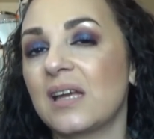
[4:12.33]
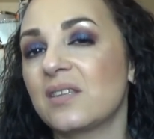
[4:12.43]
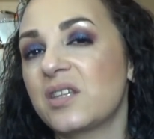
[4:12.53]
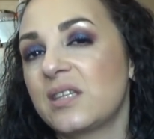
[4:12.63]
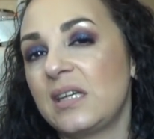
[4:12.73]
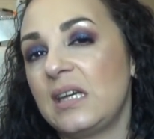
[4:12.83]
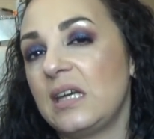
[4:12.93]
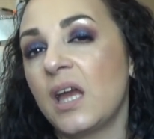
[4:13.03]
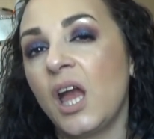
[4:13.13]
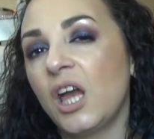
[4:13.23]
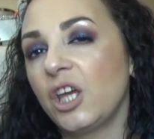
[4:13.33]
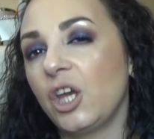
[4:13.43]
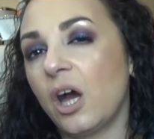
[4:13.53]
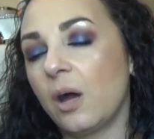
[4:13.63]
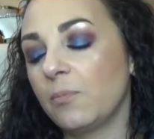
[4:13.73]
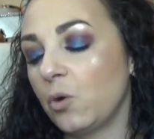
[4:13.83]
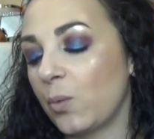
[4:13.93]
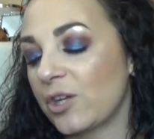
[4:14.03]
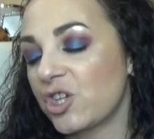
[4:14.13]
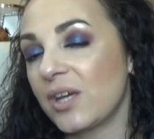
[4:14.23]
and see
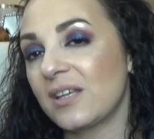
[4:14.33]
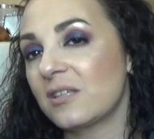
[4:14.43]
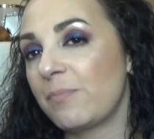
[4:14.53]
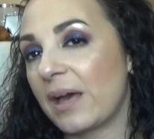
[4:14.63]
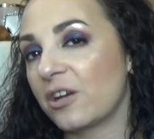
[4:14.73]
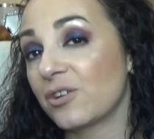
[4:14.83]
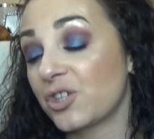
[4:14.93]
which is better.